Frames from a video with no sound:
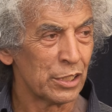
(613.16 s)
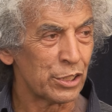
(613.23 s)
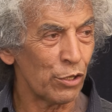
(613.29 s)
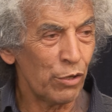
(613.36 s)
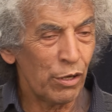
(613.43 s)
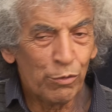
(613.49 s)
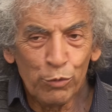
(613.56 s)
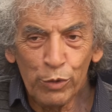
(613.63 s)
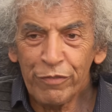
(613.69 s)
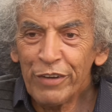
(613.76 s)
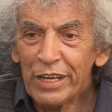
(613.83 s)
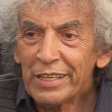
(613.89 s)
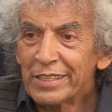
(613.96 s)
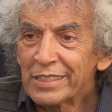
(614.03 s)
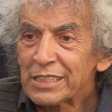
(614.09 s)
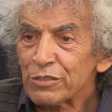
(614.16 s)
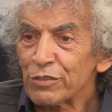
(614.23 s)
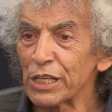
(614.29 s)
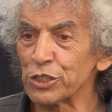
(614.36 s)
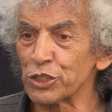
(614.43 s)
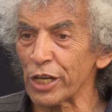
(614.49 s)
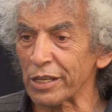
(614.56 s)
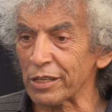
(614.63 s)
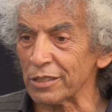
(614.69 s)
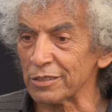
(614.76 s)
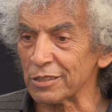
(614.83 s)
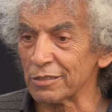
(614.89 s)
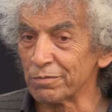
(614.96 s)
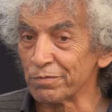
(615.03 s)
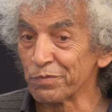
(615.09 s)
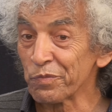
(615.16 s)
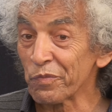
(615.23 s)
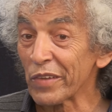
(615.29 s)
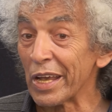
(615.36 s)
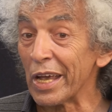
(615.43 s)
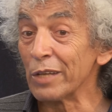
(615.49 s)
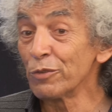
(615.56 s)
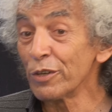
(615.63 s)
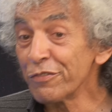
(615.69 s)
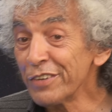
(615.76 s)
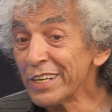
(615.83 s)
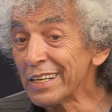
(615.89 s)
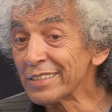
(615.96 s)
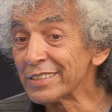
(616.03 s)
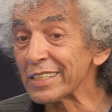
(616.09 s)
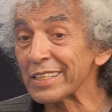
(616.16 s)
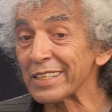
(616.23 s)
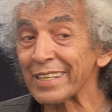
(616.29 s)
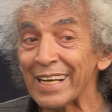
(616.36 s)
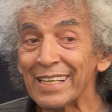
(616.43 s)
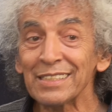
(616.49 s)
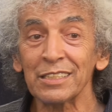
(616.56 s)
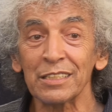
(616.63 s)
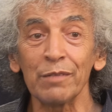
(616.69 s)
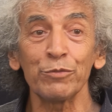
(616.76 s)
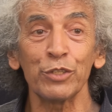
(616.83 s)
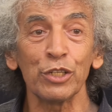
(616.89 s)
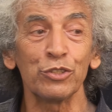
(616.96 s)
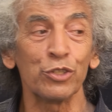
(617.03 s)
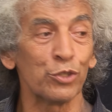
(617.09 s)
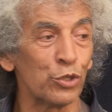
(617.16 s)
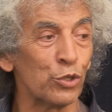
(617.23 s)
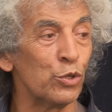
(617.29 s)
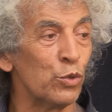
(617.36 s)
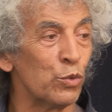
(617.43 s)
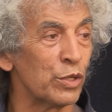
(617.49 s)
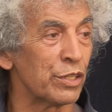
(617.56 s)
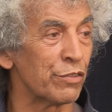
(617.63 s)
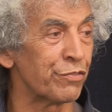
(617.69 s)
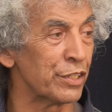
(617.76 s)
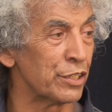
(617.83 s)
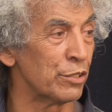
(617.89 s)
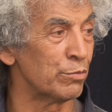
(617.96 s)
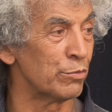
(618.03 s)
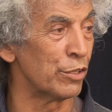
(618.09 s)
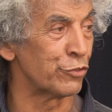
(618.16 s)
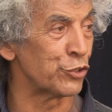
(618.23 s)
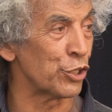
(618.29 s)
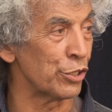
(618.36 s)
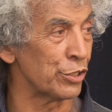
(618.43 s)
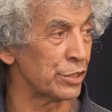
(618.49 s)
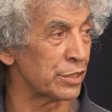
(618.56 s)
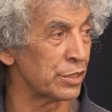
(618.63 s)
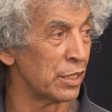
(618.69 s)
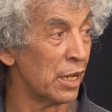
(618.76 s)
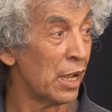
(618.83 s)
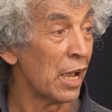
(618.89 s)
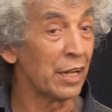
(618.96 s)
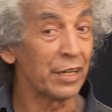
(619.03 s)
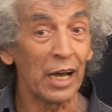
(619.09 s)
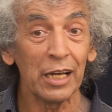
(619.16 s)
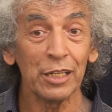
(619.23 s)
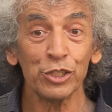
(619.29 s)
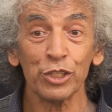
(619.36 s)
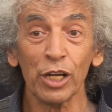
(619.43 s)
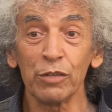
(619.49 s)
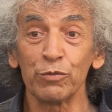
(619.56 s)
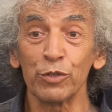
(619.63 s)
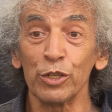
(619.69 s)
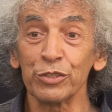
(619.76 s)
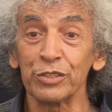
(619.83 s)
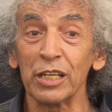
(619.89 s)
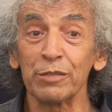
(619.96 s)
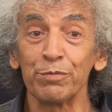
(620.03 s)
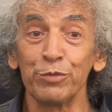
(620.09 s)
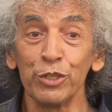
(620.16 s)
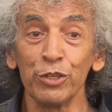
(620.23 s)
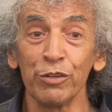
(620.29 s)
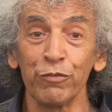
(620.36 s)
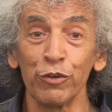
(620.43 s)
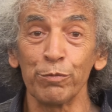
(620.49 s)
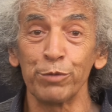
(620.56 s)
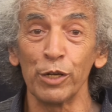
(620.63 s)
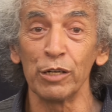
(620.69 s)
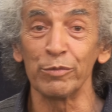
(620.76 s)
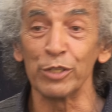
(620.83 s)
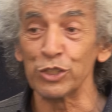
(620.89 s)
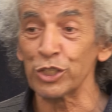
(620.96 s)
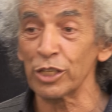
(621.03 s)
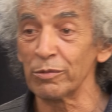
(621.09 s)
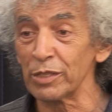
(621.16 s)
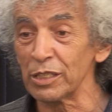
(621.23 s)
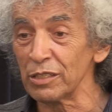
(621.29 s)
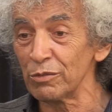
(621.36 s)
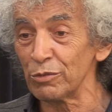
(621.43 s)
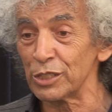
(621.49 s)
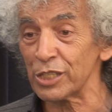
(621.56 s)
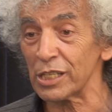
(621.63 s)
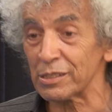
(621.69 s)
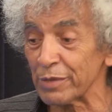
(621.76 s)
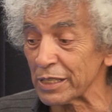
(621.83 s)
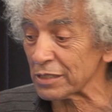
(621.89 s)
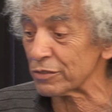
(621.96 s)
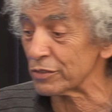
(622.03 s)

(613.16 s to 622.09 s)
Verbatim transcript: So we feel in a straitjacket. And we feel that it has something to do with the freedom of choice. And Einstein wrote that beautiful poem in German, which has been